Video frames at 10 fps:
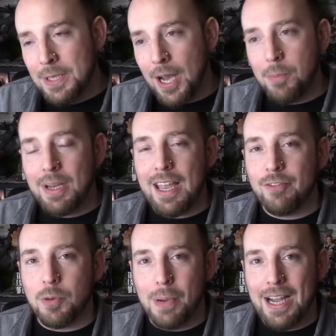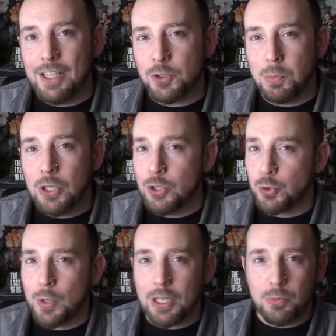I might have a bias because
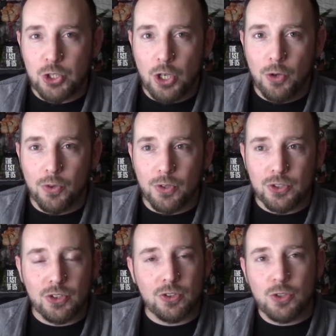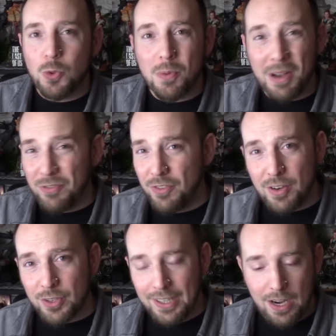Rick and Michonne are two of my
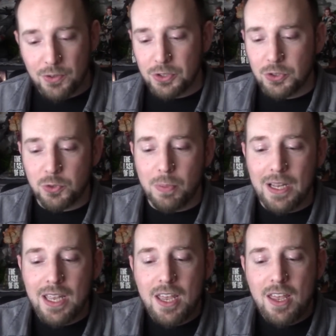favorite characters, but